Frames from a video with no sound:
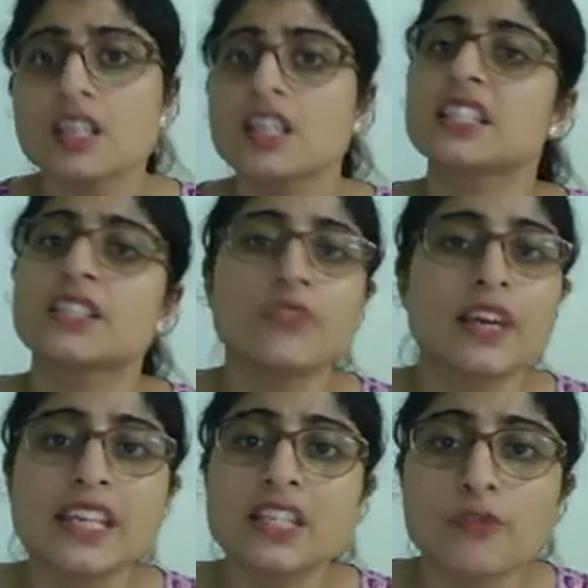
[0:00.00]
It is
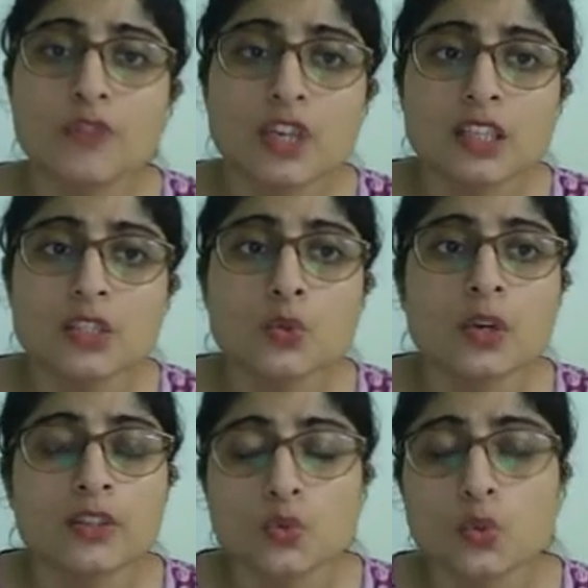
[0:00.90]
very difficult to
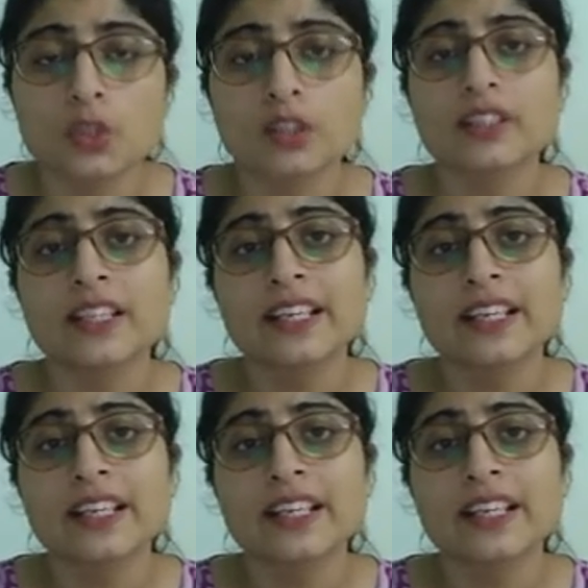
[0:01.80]
control the